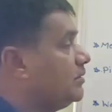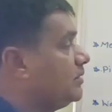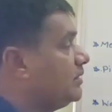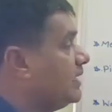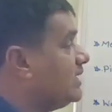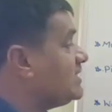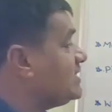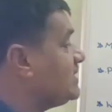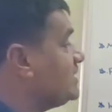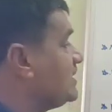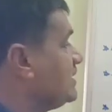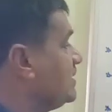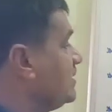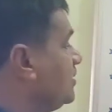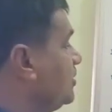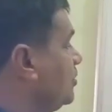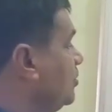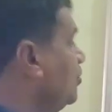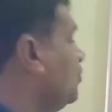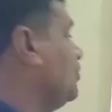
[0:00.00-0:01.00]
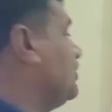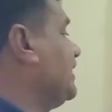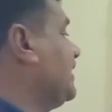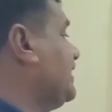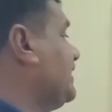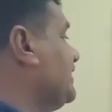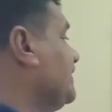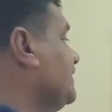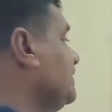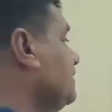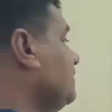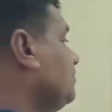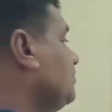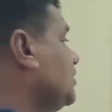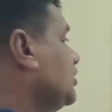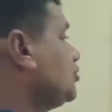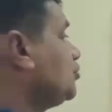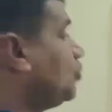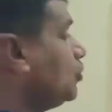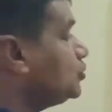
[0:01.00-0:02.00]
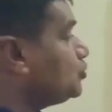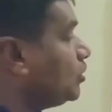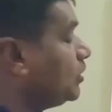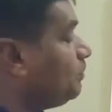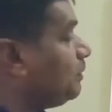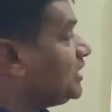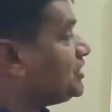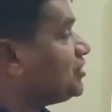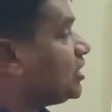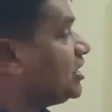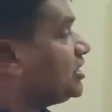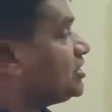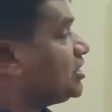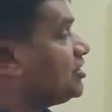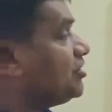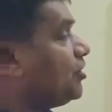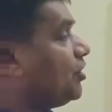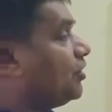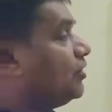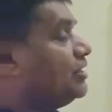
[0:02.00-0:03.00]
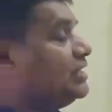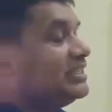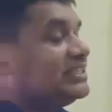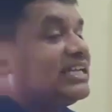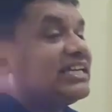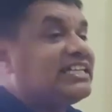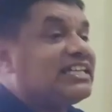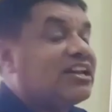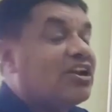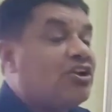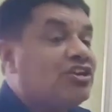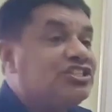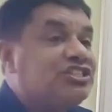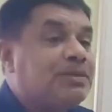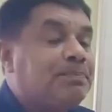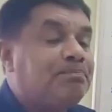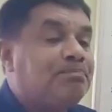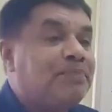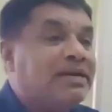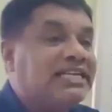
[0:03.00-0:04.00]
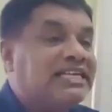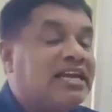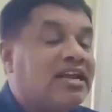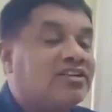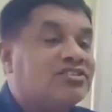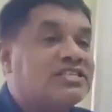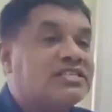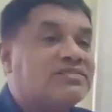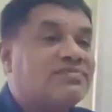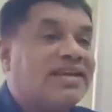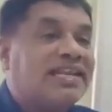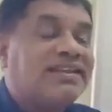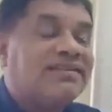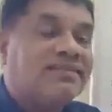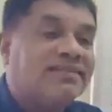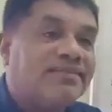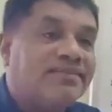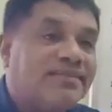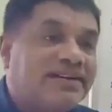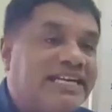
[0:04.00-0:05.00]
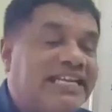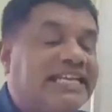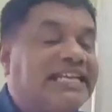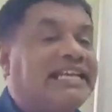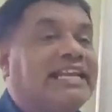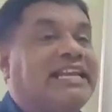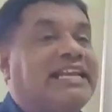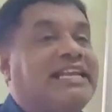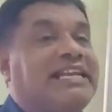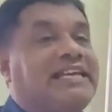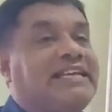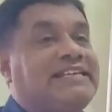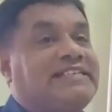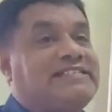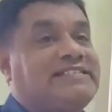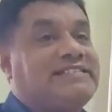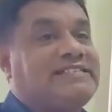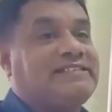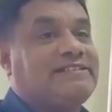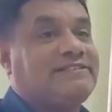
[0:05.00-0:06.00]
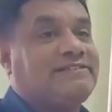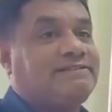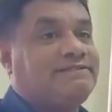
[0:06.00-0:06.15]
Yes, noted. It goes one place to another. No, the transshipment losses were decreased.